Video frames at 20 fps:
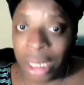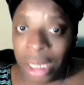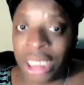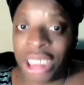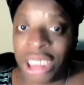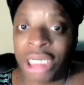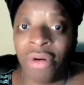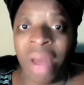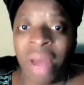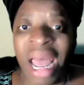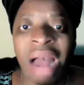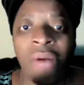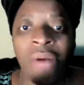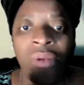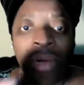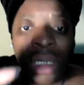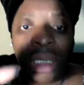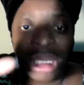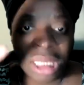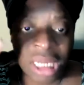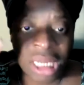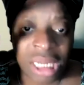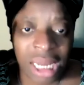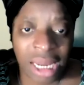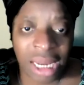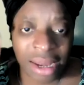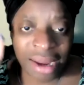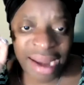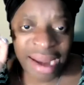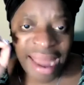So I was
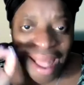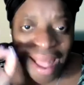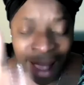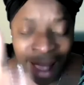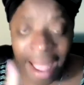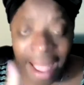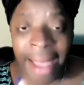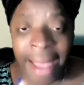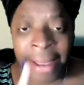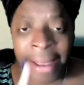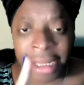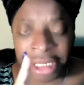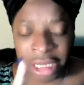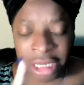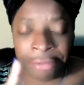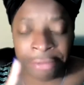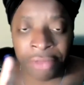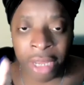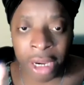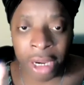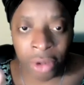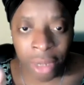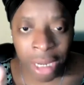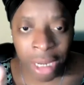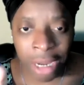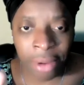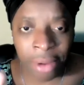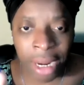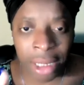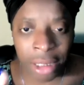kicking ass up there. You
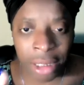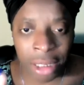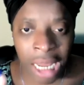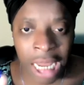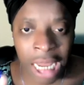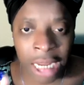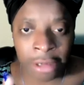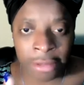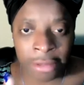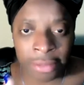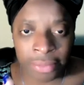hear what I say?